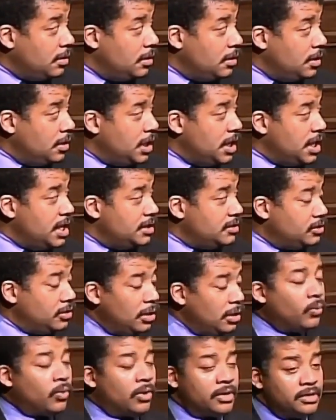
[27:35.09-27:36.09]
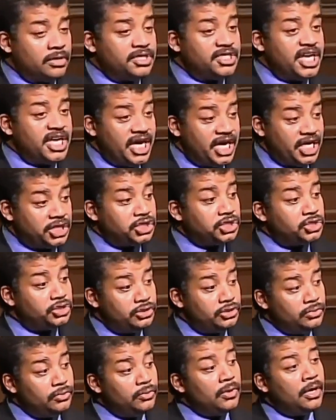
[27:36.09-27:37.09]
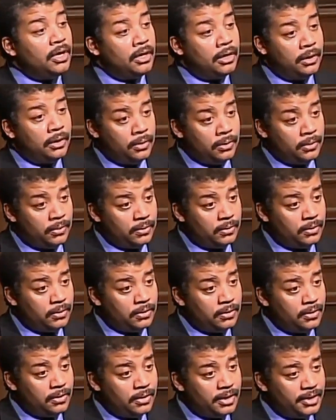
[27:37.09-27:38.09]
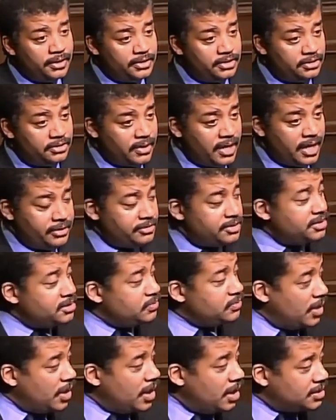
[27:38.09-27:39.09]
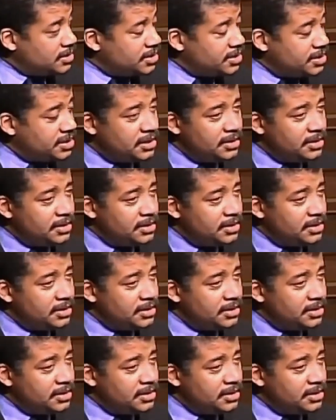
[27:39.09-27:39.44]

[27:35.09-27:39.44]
And good old water is H2O, two hydrogens, one oxygen.